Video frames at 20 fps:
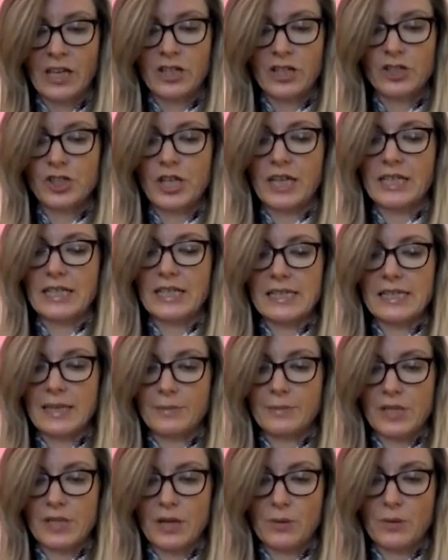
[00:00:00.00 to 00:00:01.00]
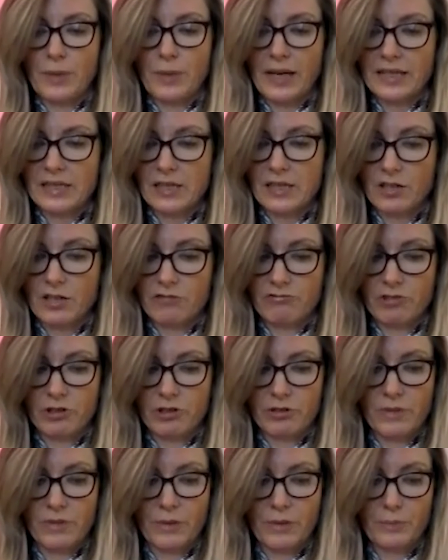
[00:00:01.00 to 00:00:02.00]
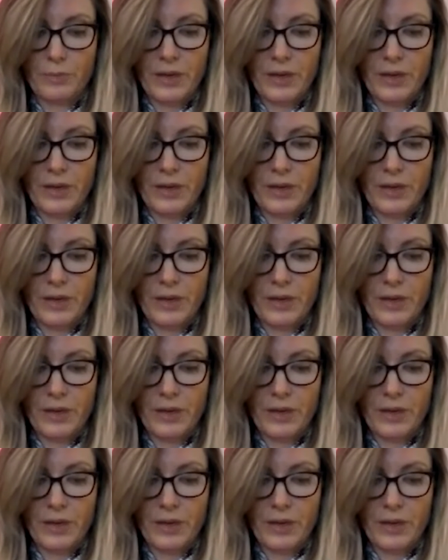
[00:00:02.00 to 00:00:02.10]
Janie tiptoed back to her room and